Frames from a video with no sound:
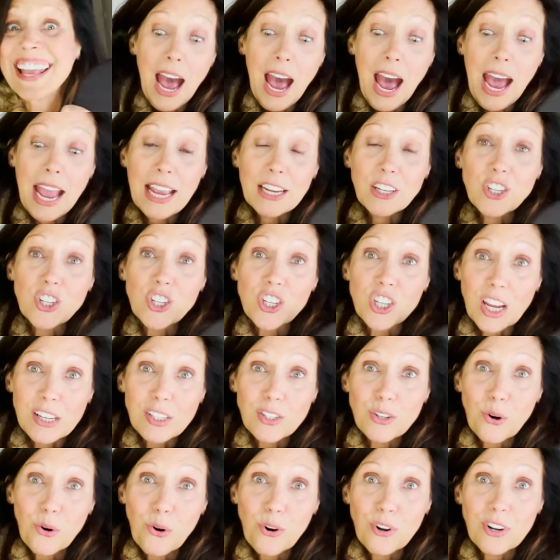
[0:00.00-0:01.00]
I
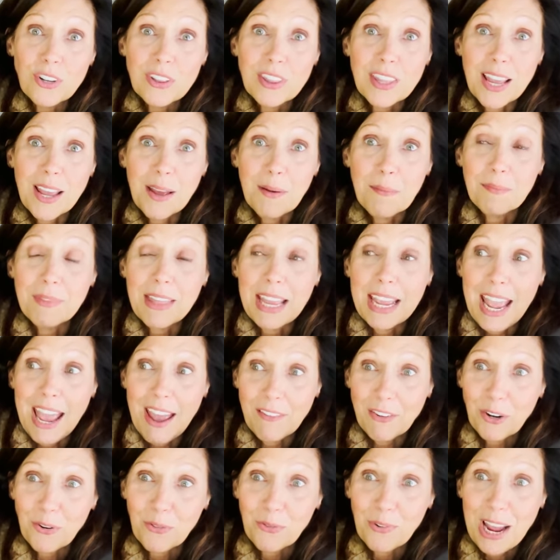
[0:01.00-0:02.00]
just ordered them. They
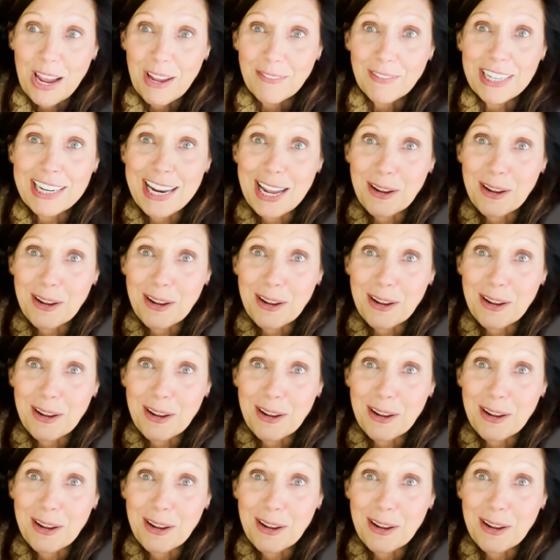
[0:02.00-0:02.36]
haven't arrived yet.